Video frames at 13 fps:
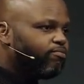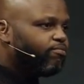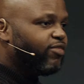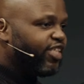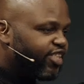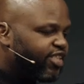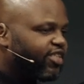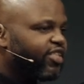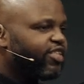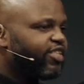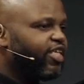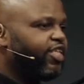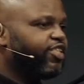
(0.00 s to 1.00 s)
This is the
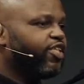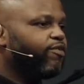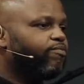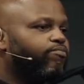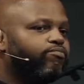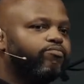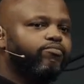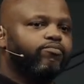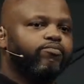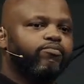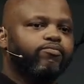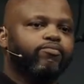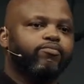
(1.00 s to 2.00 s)
season
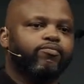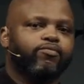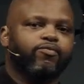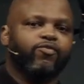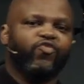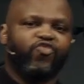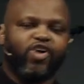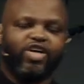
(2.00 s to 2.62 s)
for